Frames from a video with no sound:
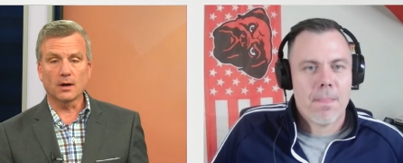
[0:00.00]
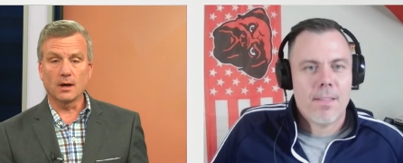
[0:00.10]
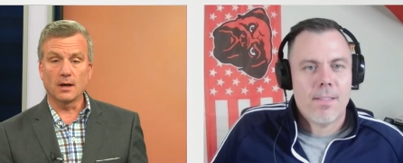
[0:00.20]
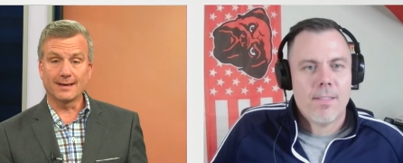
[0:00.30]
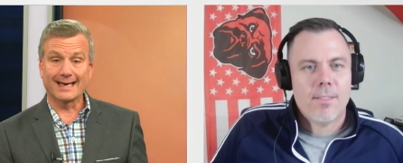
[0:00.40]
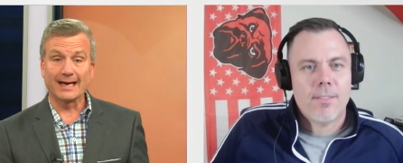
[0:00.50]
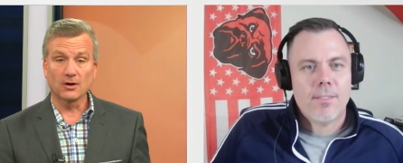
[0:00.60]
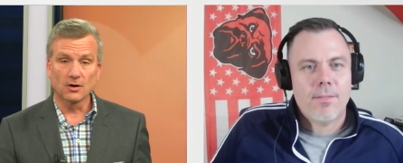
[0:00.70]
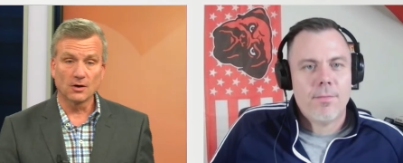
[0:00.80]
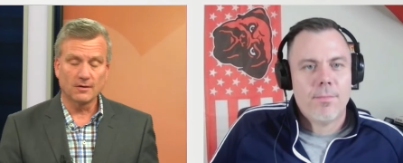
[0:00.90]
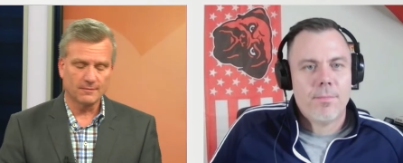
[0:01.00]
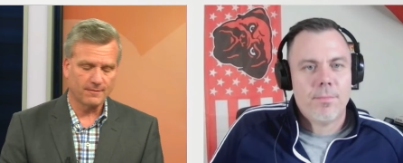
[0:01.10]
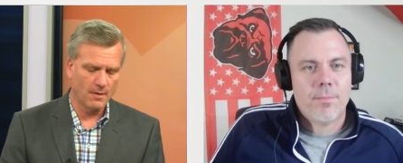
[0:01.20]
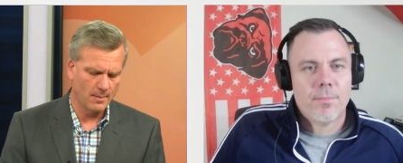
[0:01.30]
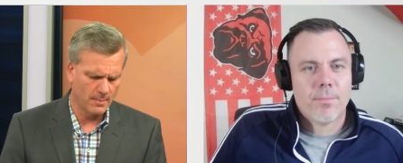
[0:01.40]
Speaker 1: uh, the kicker
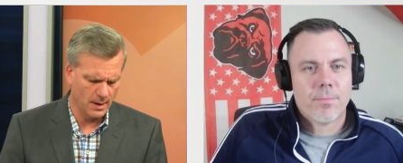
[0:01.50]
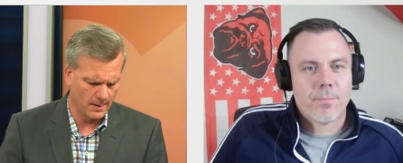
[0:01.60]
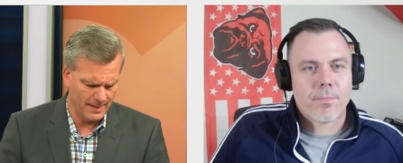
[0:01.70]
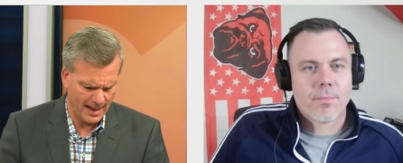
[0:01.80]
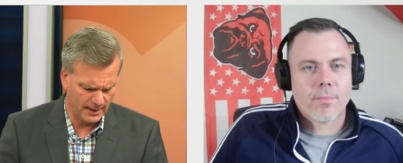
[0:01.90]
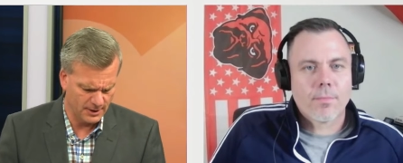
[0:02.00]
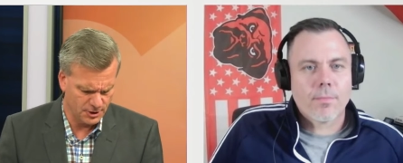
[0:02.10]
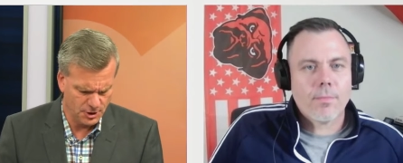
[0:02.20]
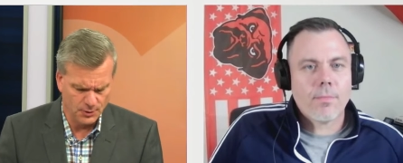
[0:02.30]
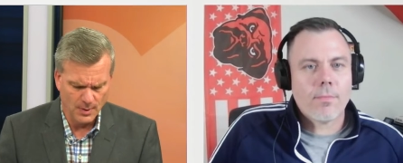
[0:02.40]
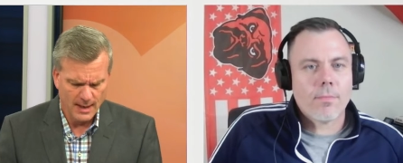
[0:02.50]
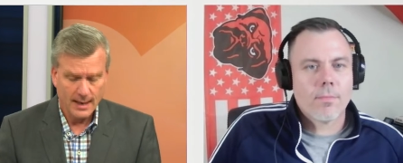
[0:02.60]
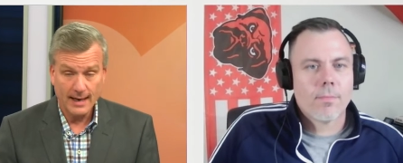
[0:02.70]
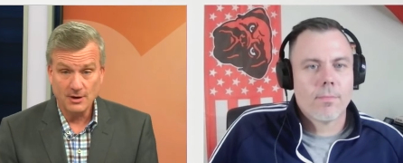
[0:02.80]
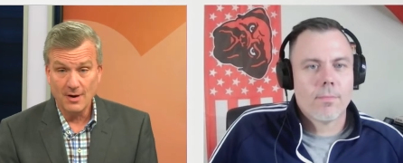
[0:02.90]
from um, LSU,
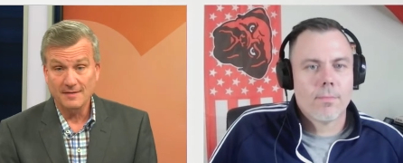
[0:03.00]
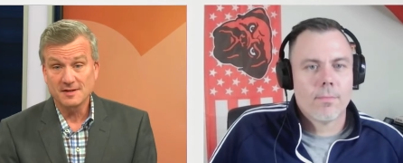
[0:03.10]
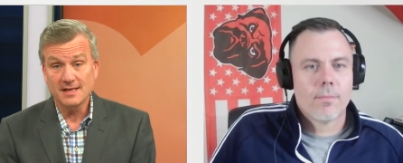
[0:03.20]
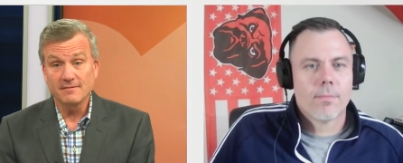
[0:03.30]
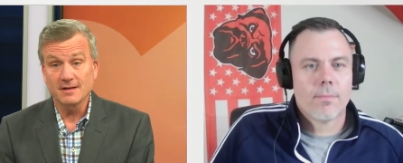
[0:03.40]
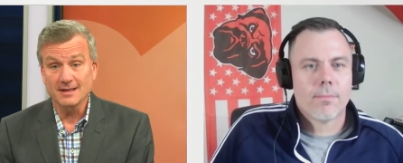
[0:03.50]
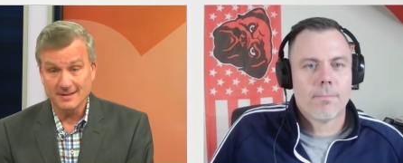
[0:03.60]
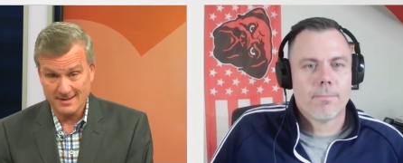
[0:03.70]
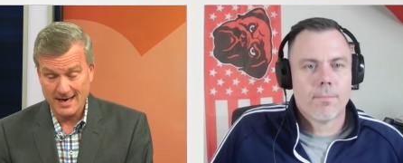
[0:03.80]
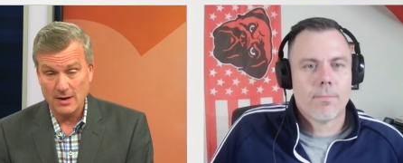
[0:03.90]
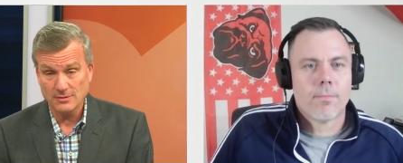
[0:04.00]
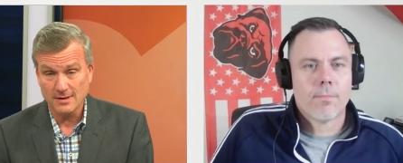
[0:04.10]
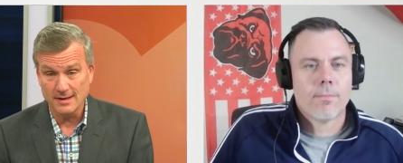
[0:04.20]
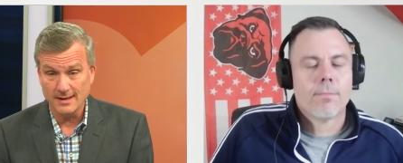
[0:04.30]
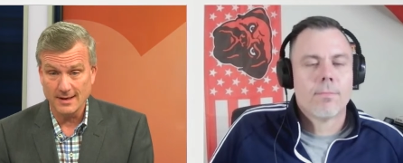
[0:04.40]
and you have Stephen
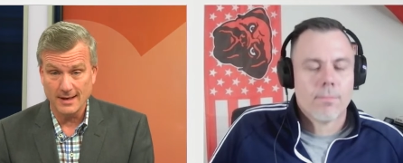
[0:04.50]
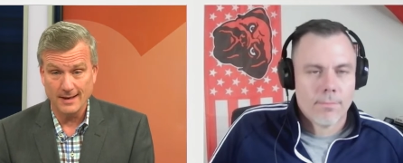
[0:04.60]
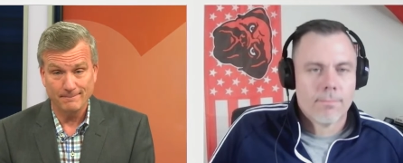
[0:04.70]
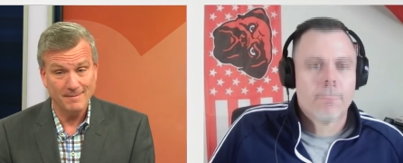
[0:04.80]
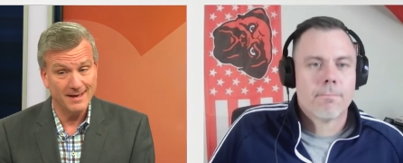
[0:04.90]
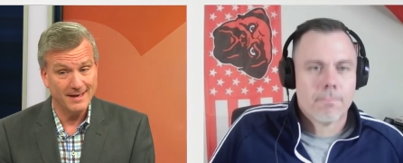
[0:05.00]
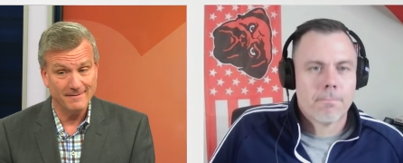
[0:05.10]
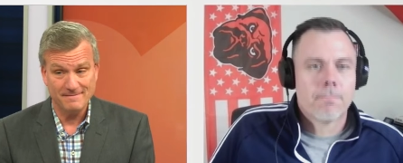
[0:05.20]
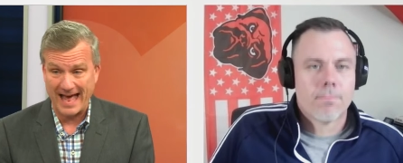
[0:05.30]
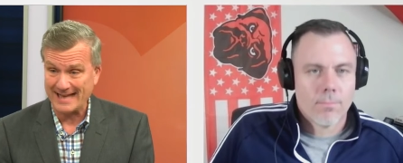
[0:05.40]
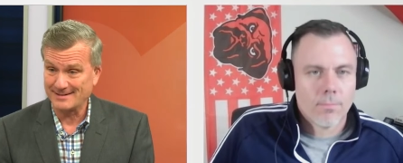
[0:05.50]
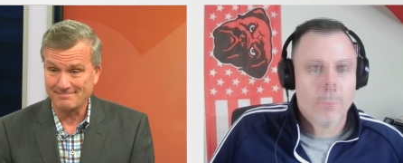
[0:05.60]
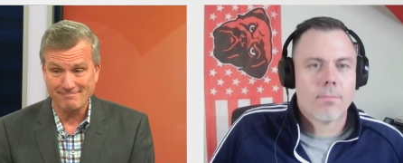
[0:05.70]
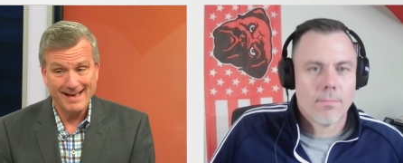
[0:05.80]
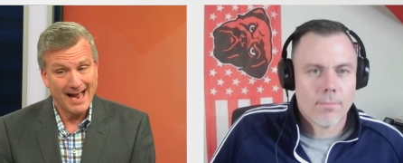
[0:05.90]
Gostkowski. Uh, if that's,
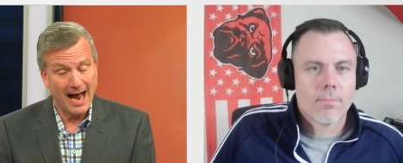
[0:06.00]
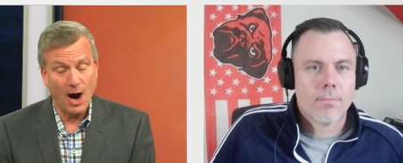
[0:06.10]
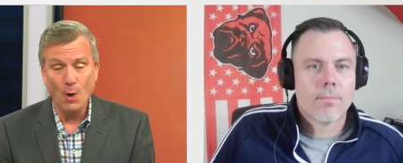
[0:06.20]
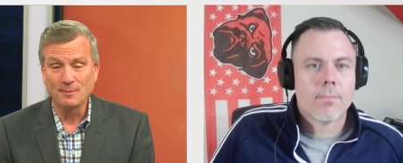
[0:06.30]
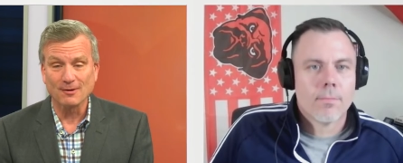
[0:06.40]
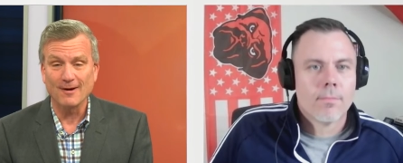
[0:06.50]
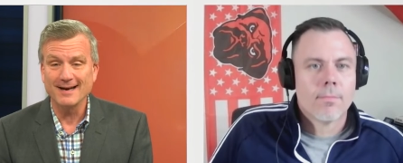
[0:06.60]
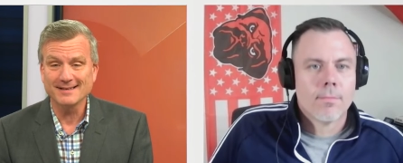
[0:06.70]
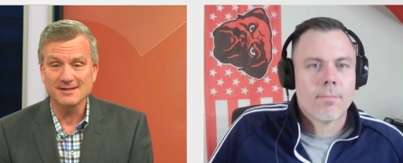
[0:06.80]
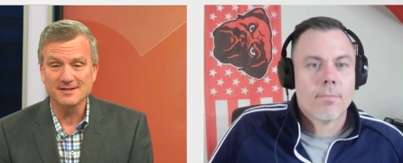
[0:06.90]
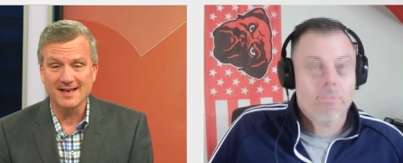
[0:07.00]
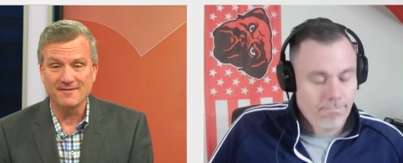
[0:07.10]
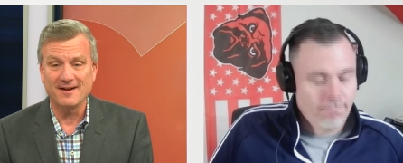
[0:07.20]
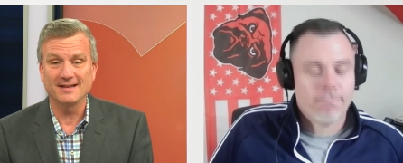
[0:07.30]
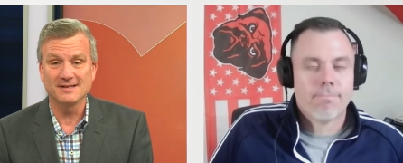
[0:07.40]
I hope you're right because they
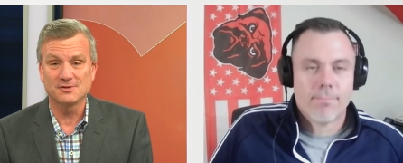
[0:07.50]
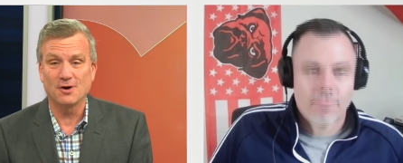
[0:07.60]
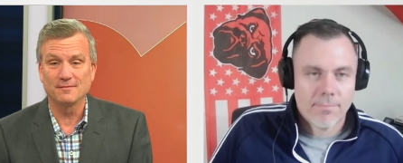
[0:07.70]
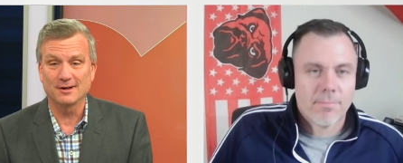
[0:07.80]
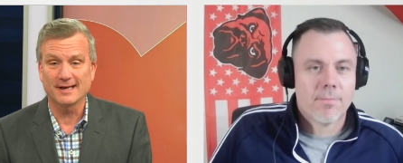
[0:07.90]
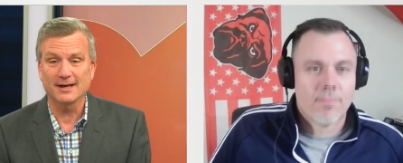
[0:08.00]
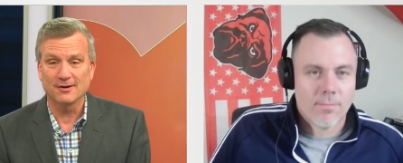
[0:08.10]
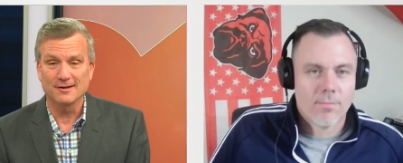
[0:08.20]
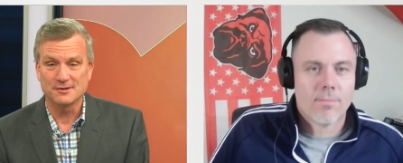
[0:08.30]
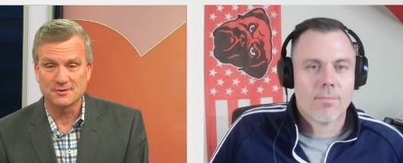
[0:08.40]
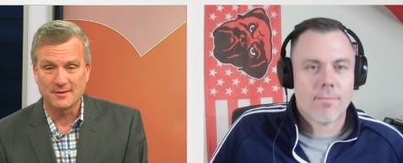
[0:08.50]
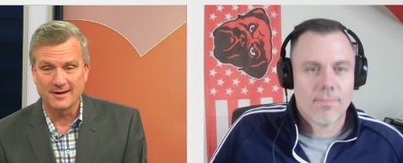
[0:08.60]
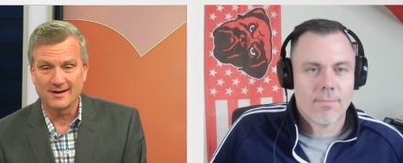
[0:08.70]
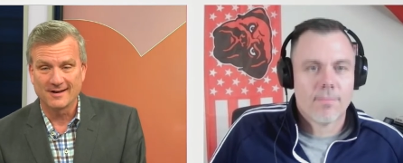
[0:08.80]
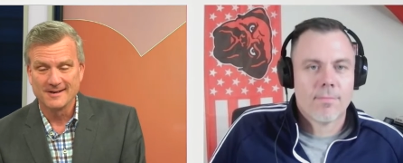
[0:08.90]
finally solved their kicker issue there.